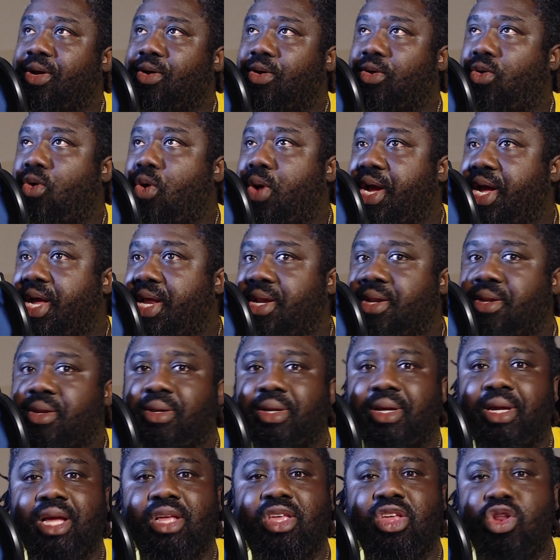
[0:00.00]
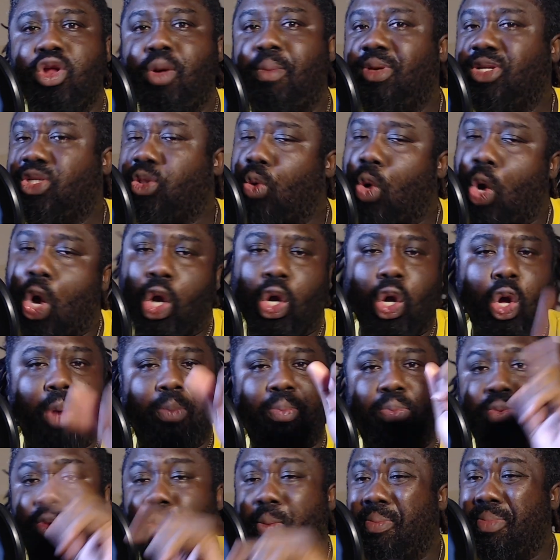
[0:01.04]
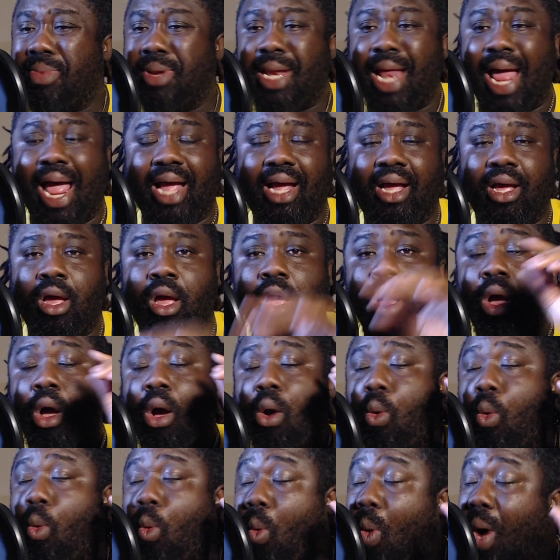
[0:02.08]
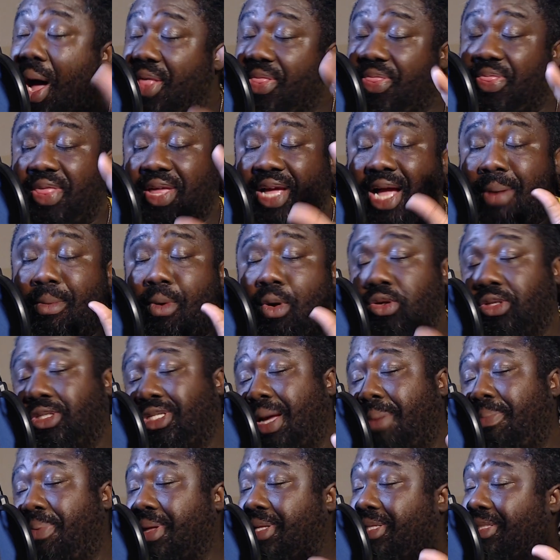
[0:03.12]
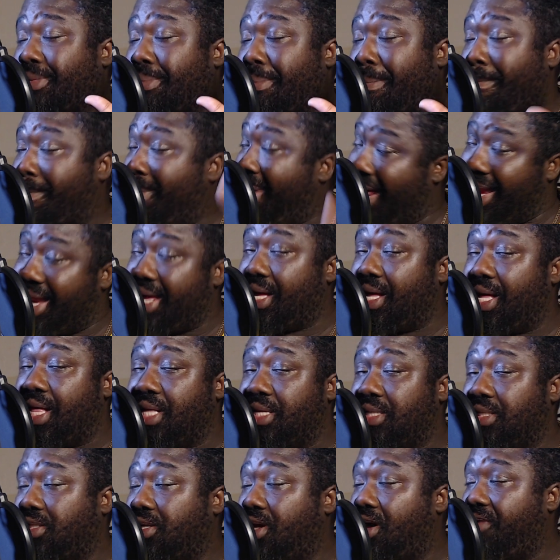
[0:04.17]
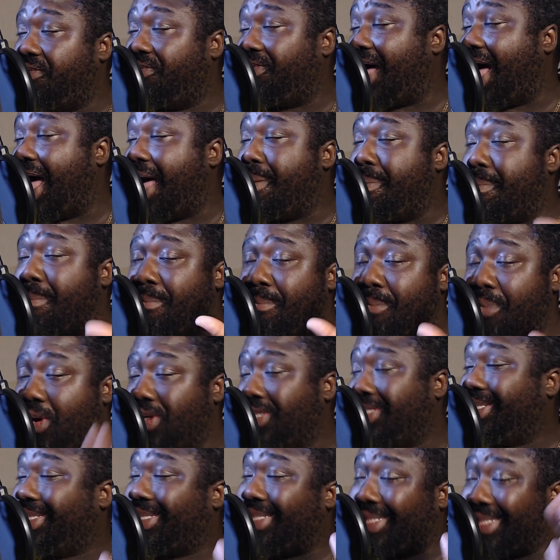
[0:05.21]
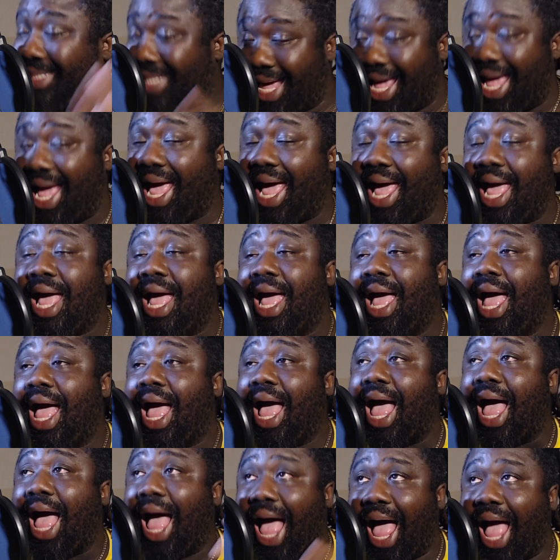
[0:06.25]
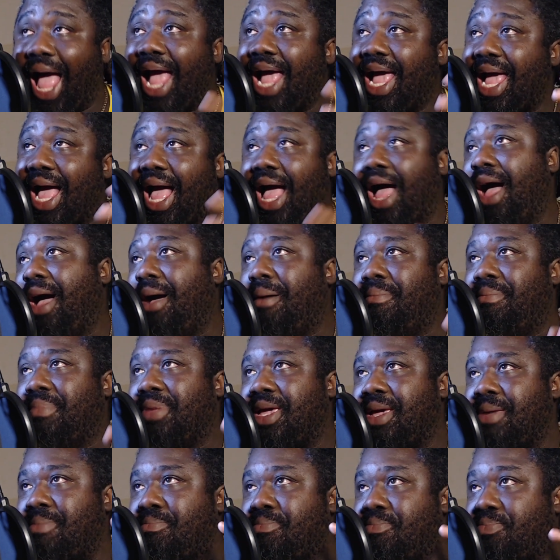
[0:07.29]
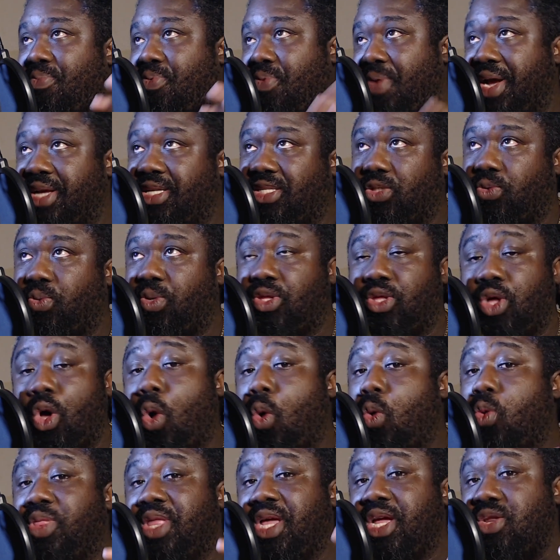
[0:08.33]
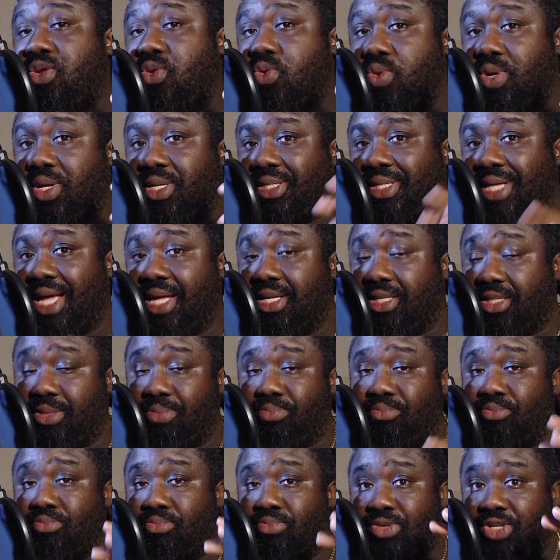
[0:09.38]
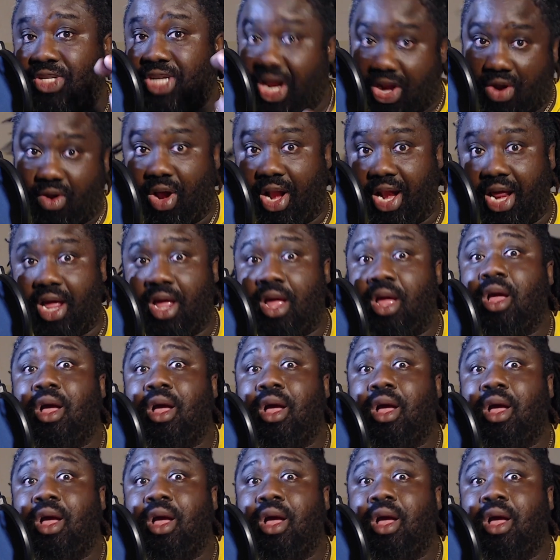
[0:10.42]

Go in, get your numbers, walk up. Like, one thing about Japan's medical stuff, I must say, I am impressed with how they do the tests generally.